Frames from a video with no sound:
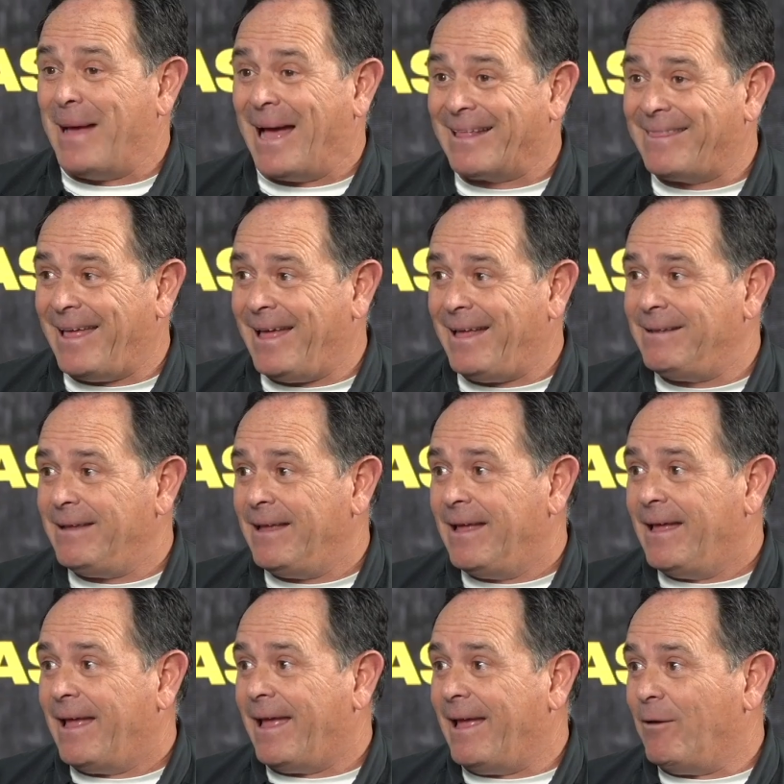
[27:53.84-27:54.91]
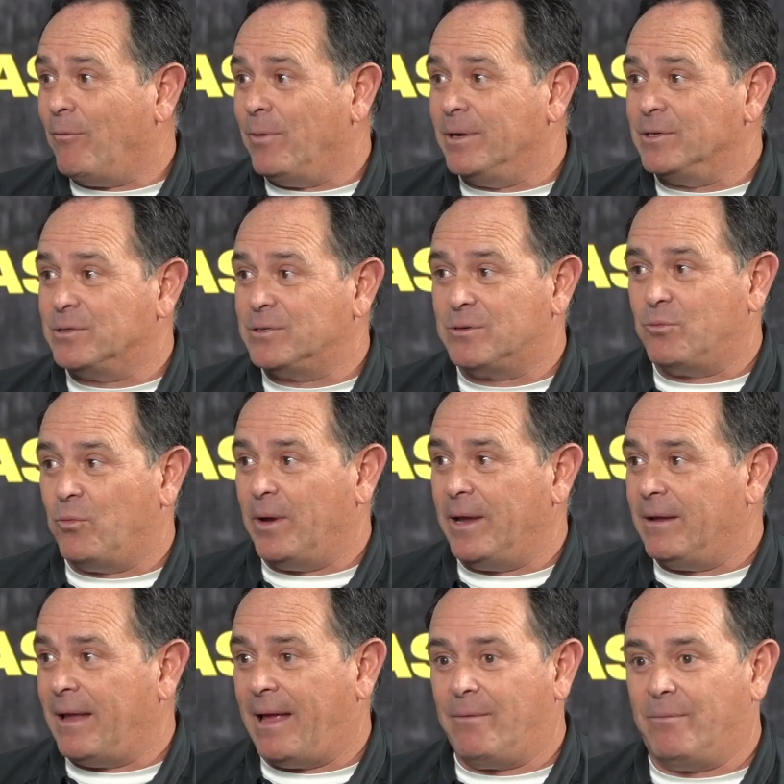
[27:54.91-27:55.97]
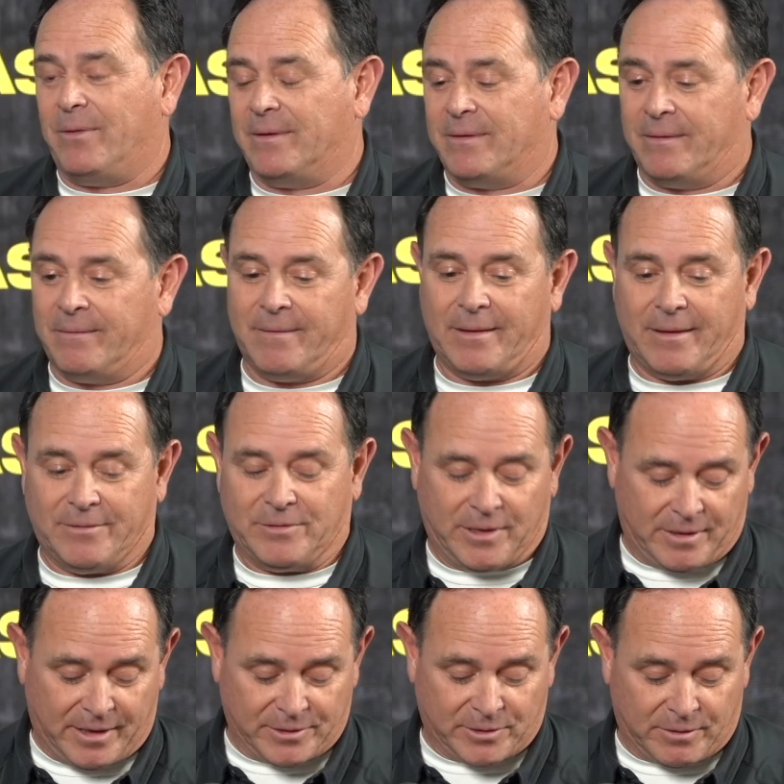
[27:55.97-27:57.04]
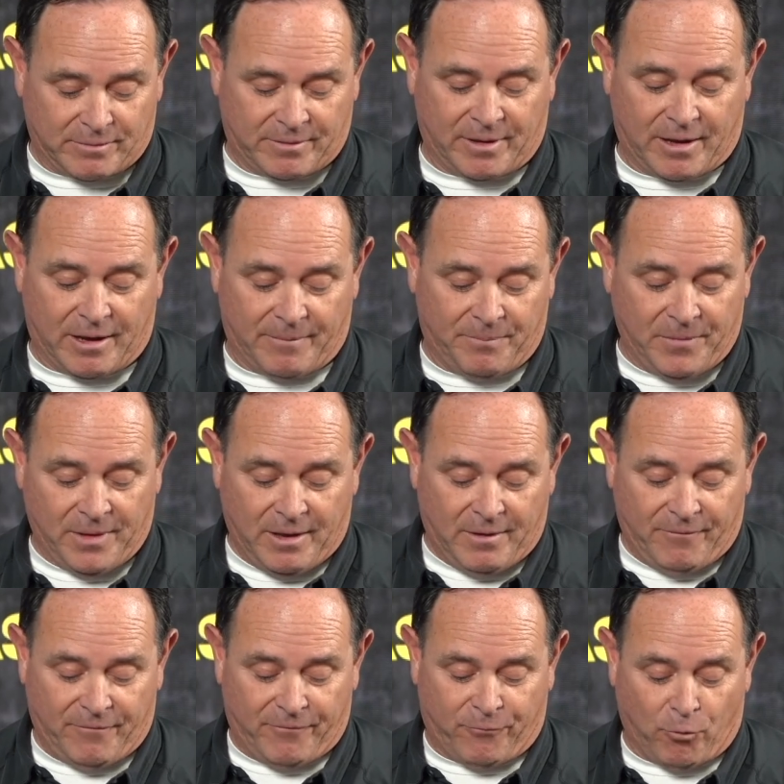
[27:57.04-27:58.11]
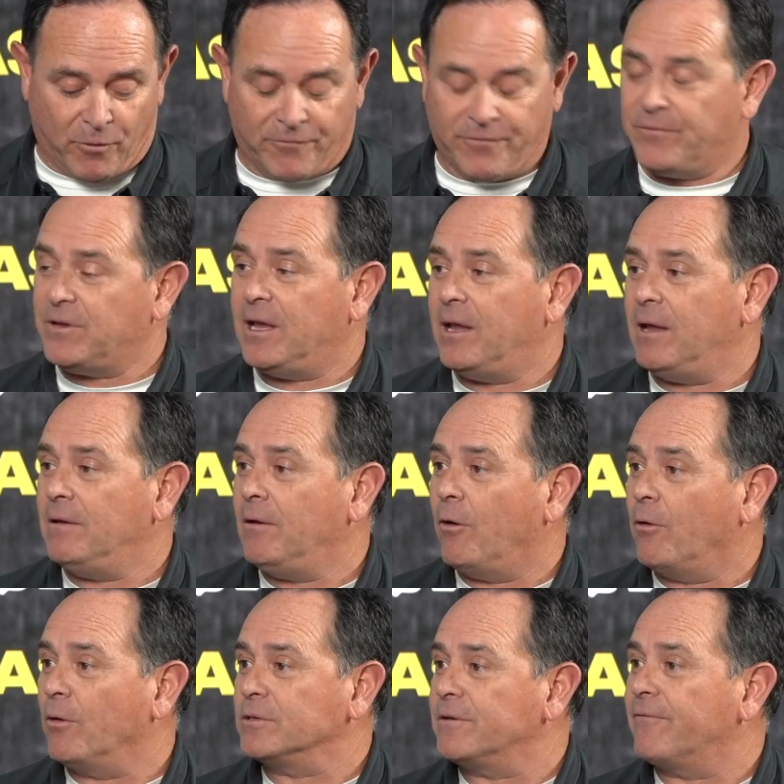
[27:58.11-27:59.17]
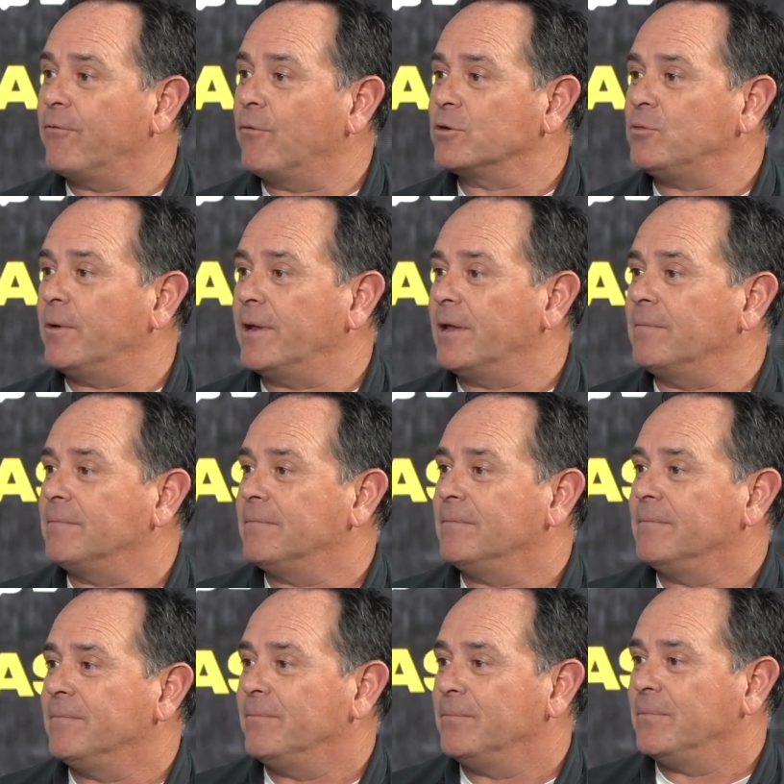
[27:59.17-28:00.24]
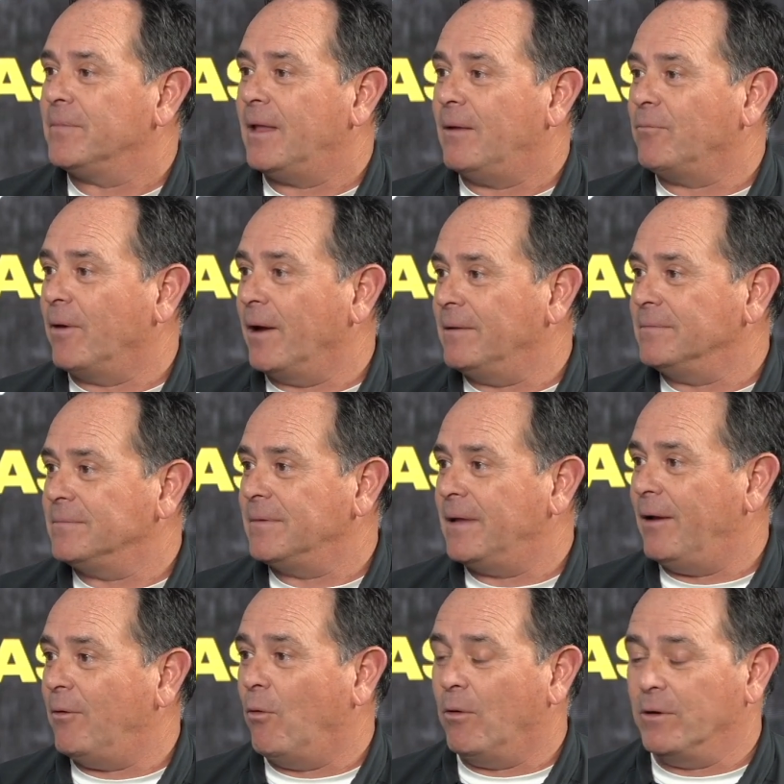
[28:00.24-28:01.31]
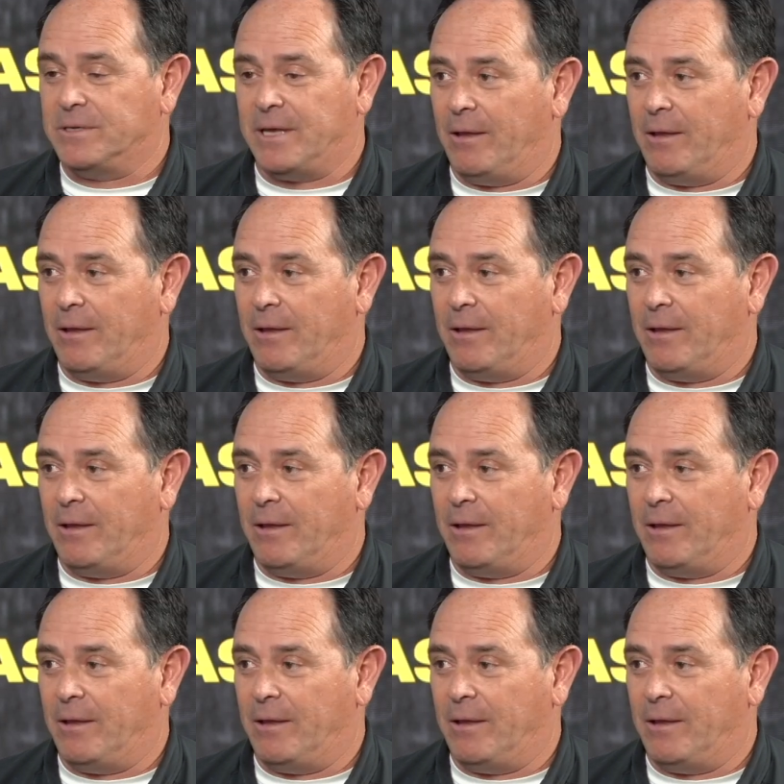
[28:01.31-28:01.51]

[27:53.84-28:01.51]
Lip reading: back then it was, is it 4:15 or is it 4:20? Right? Or is,